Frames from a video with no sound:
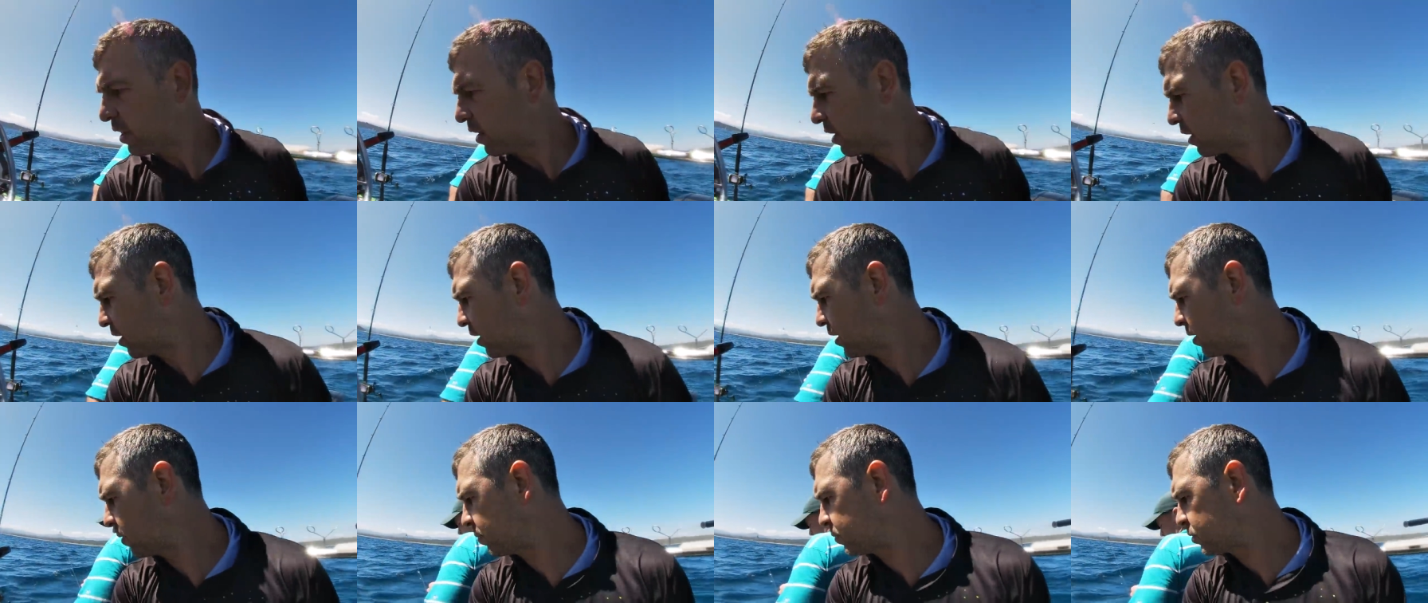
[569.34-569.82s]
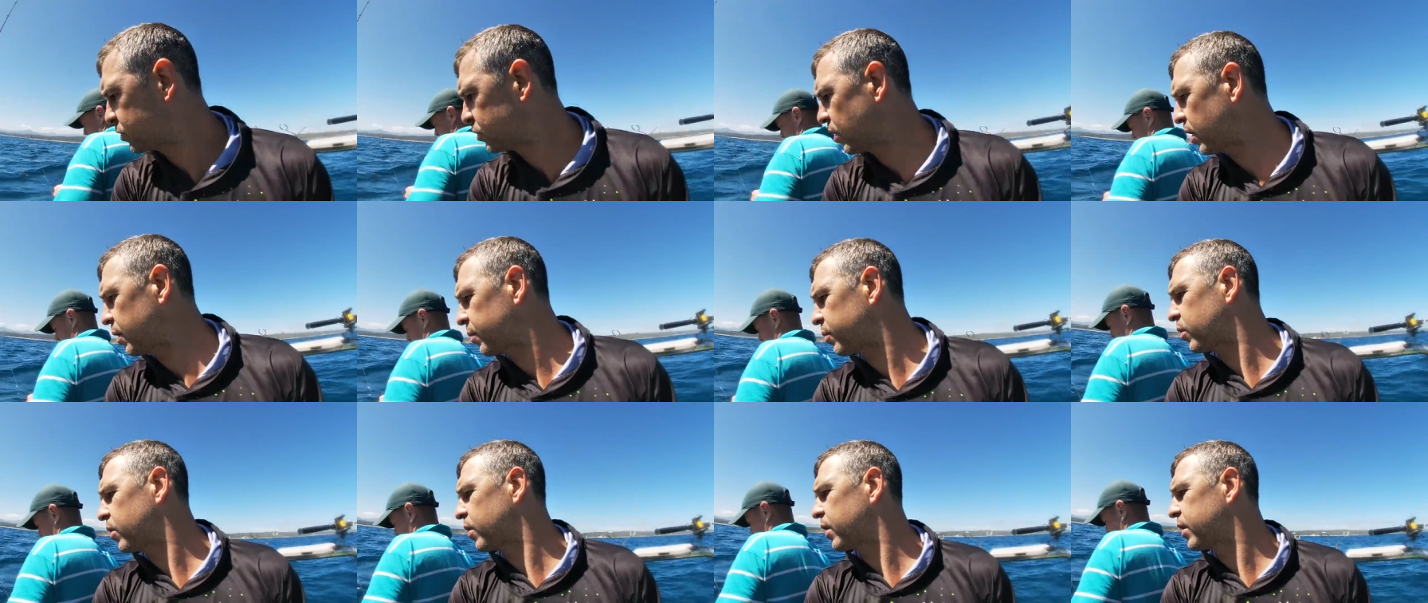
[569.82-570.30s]
Um, so
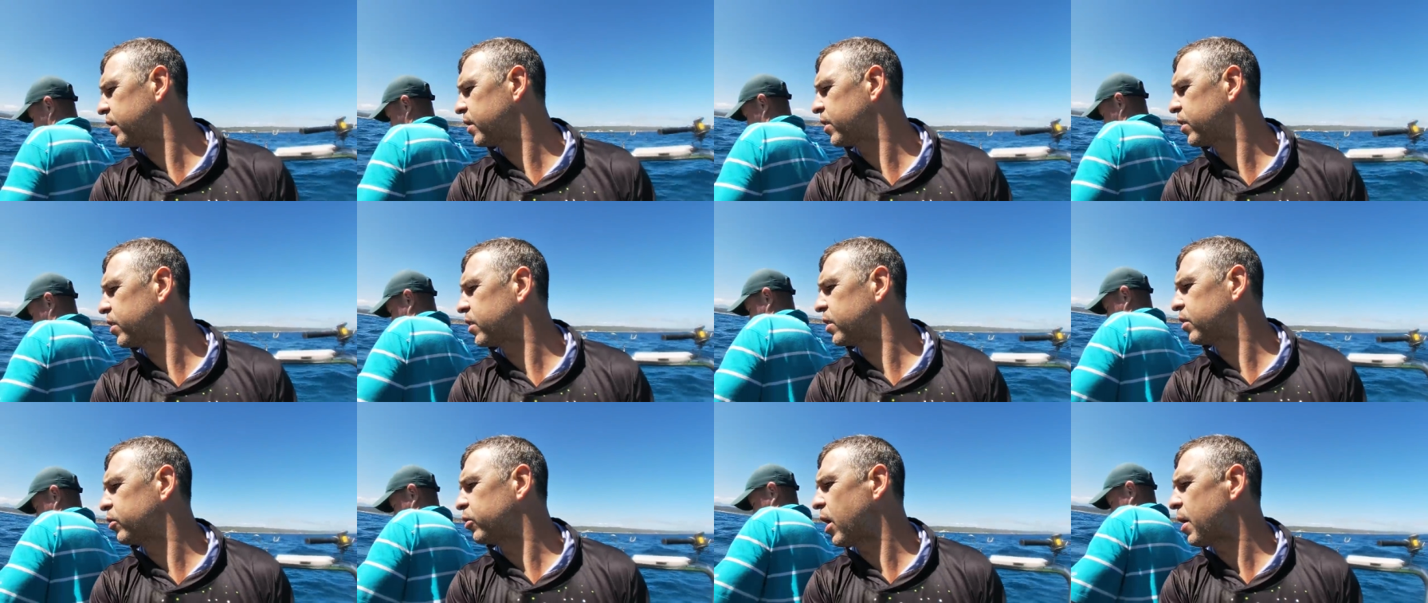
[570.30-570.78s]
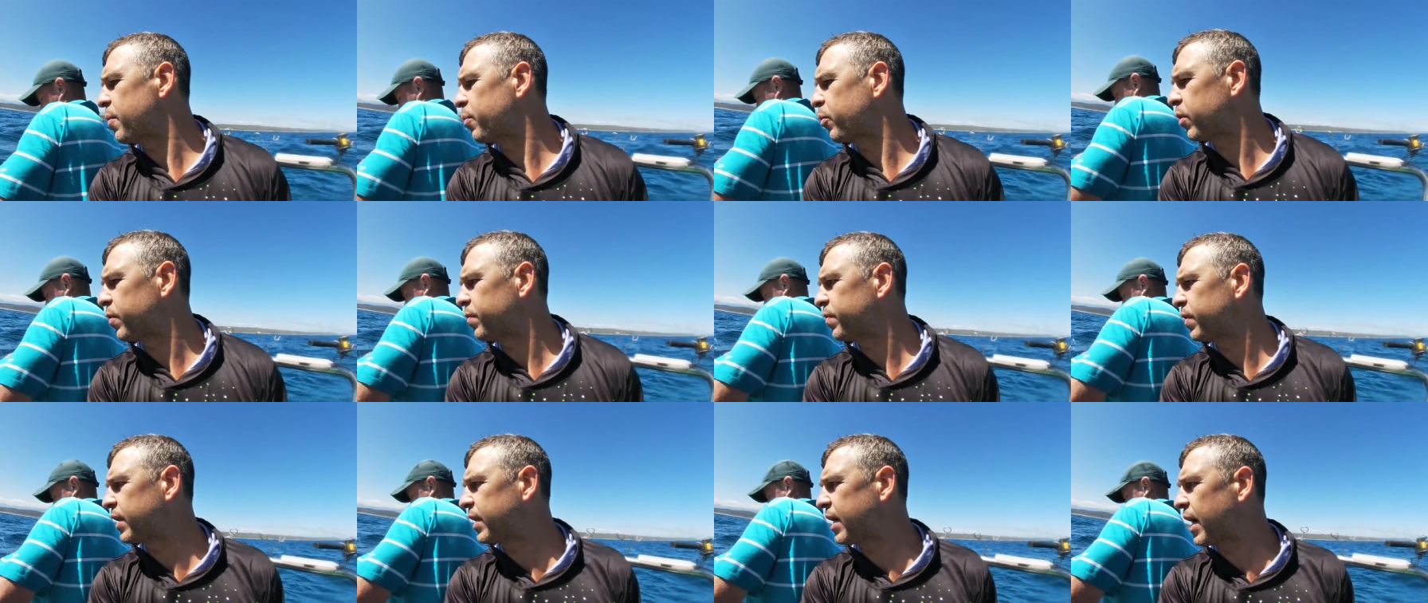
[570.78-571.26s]
I'm gonna grab
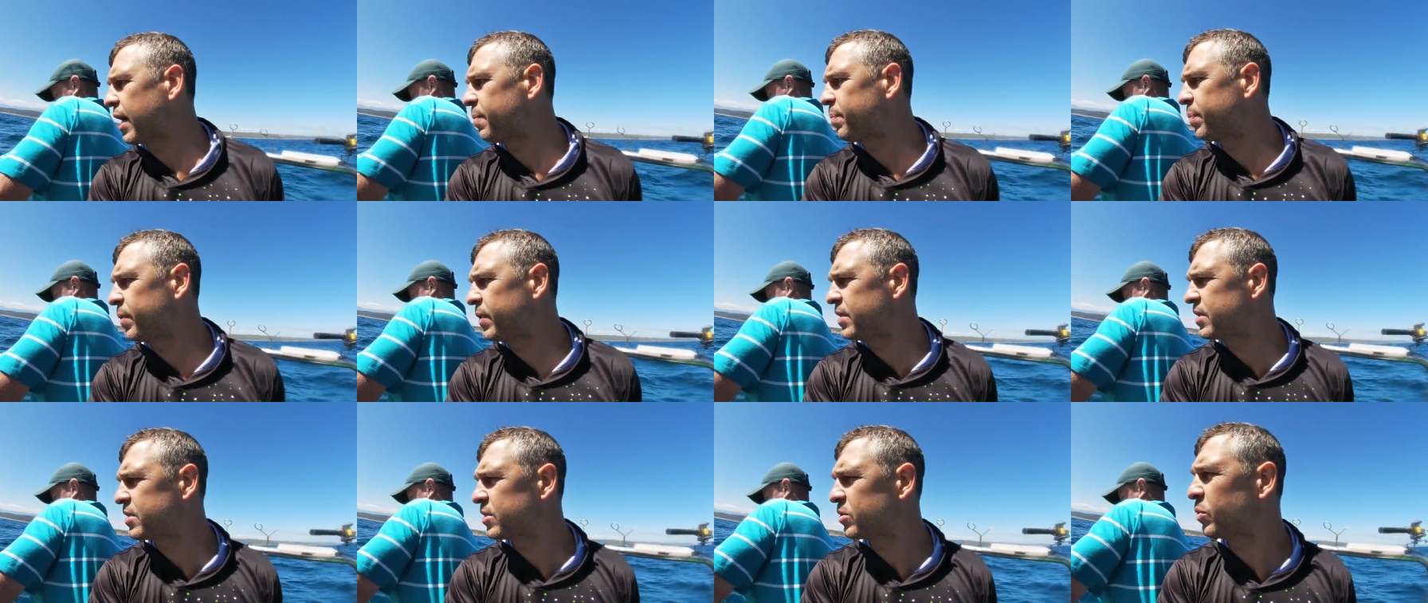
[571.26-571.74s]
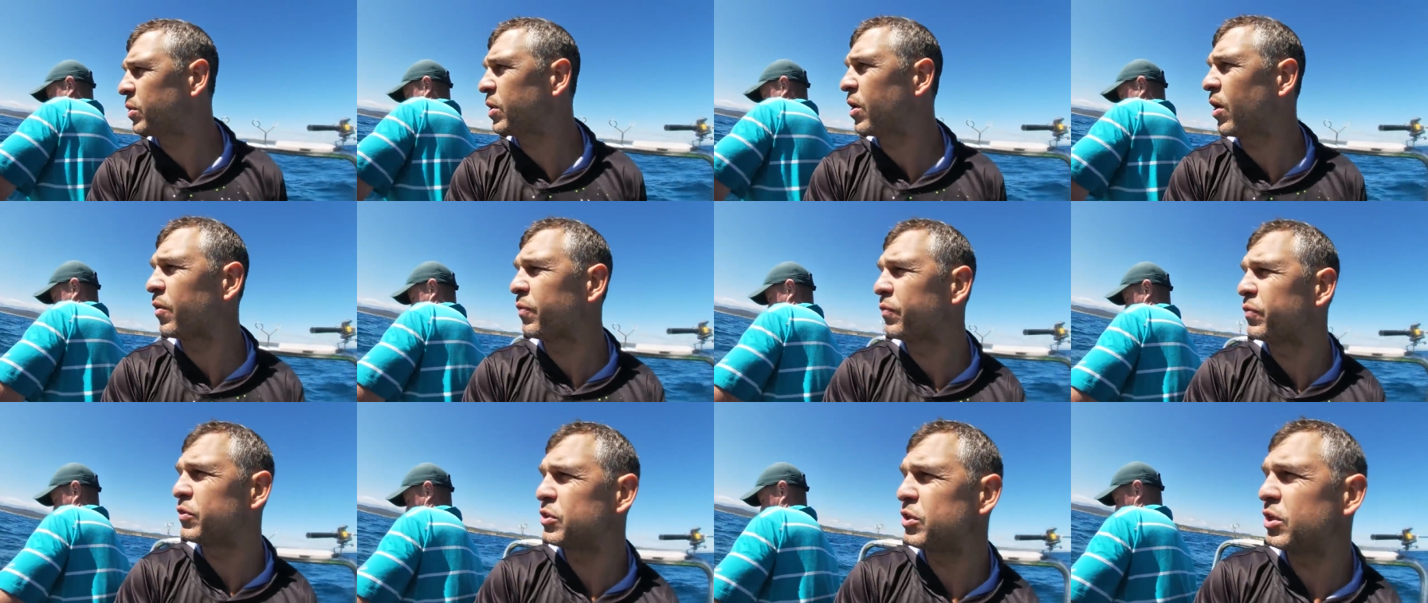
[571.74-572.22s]
one of the KPs. We
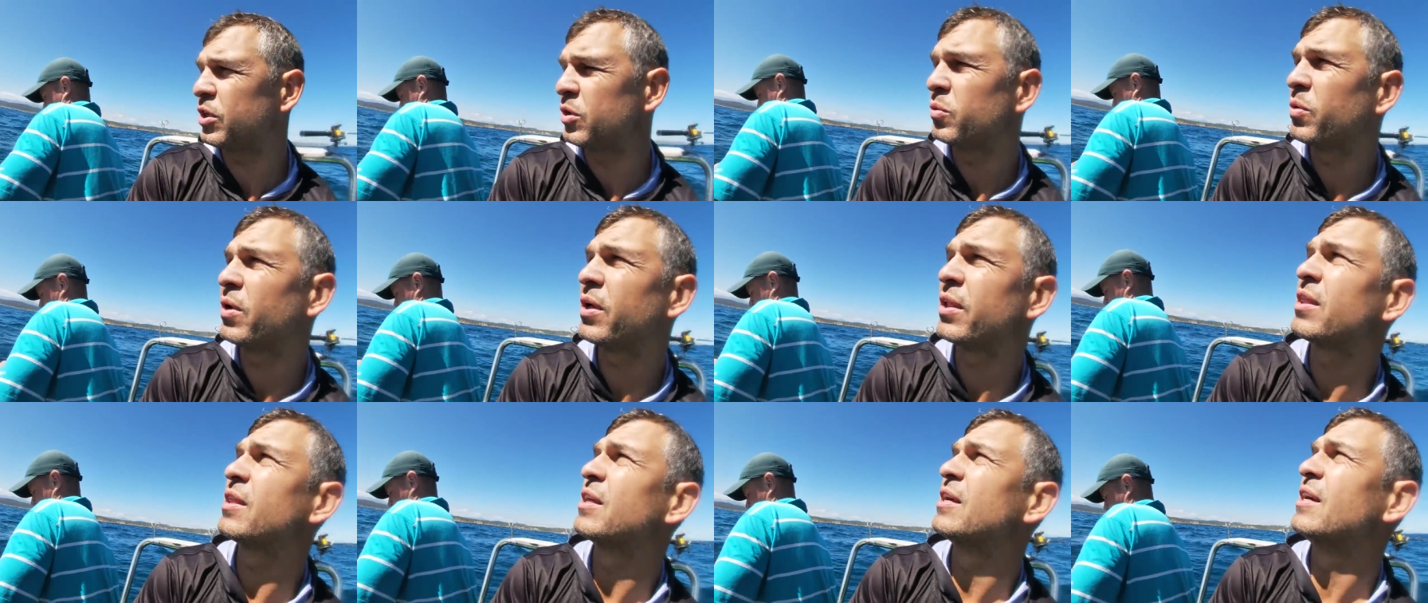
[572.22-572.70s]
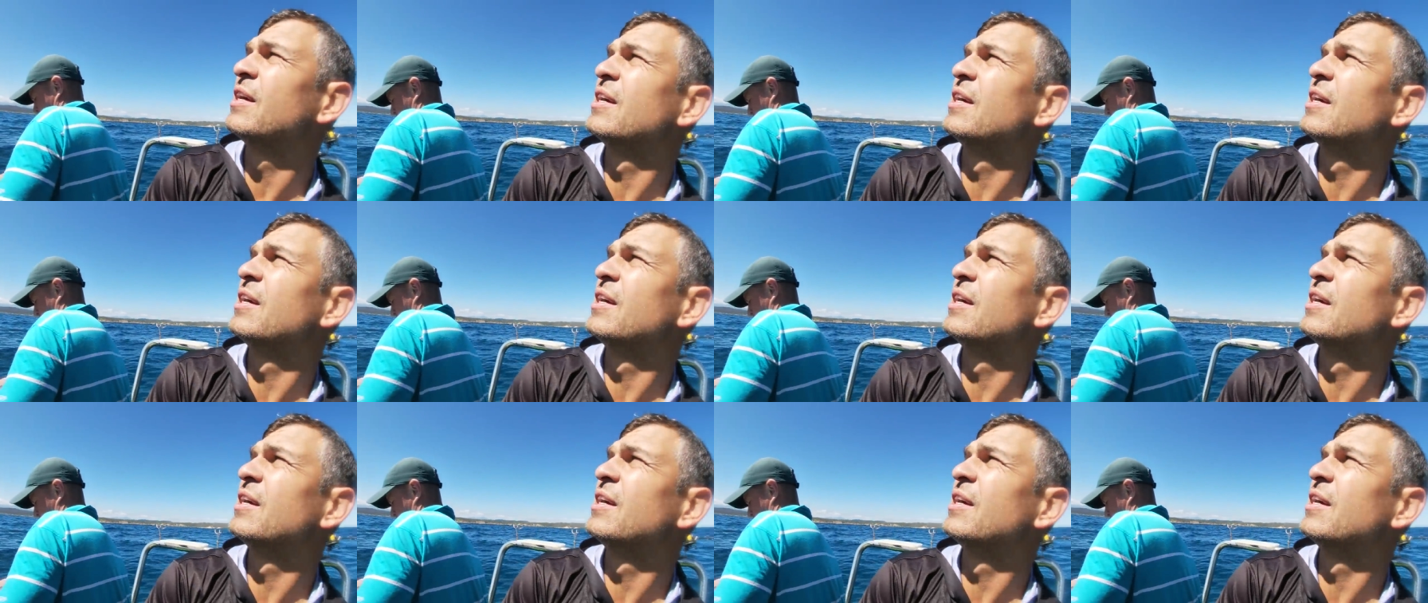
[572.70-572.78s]
are fishing with